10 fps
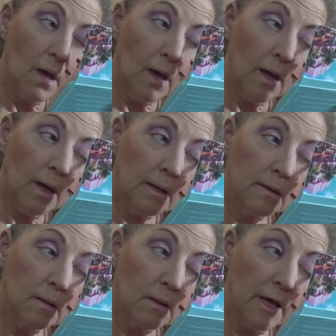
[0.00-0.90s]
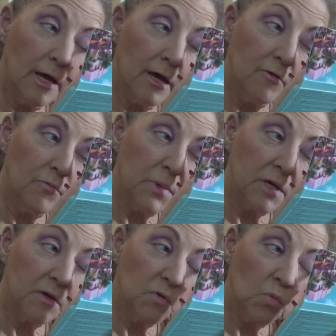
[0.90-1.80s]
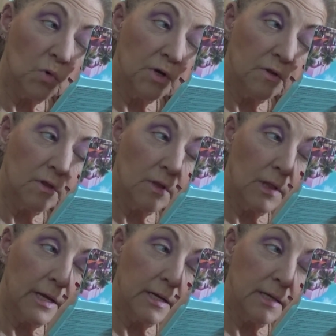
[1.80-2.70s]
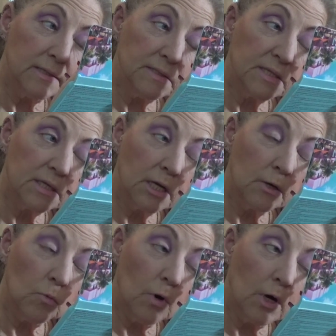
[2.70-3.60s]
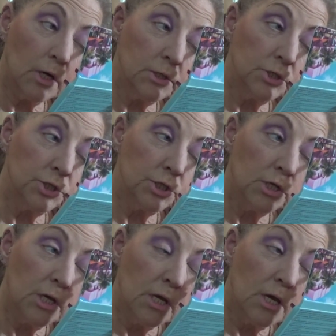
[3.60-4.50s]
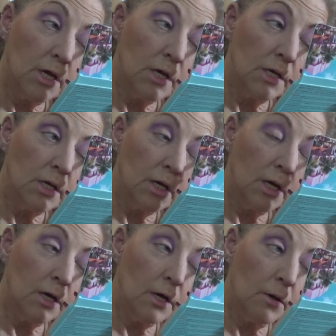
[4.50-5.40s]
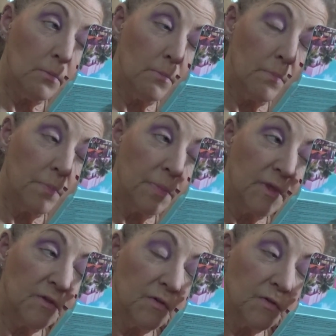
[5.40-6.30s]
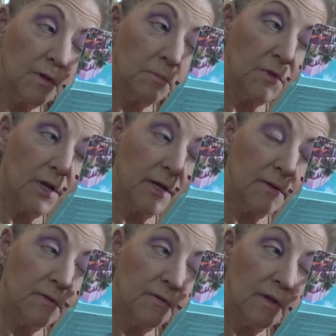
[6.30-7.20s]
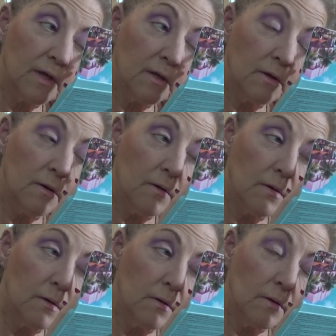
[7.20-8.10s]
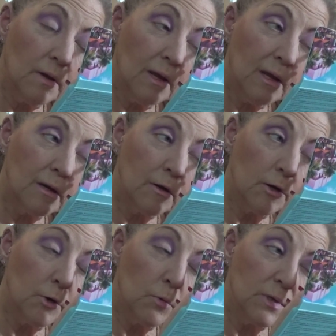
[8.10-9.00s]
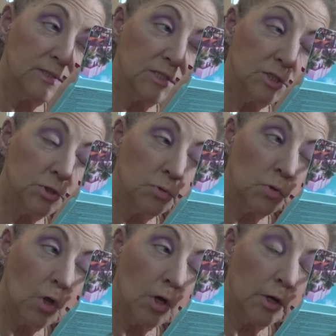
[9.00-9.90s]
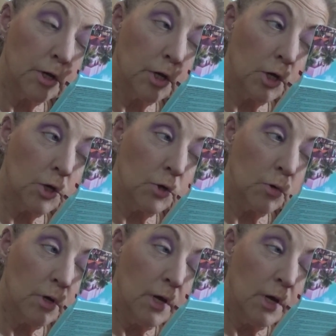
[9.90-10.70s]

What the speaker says: I had to laugh because one of the ladies that I watch, this is something I had said, I don't know, it wasn't too long ago,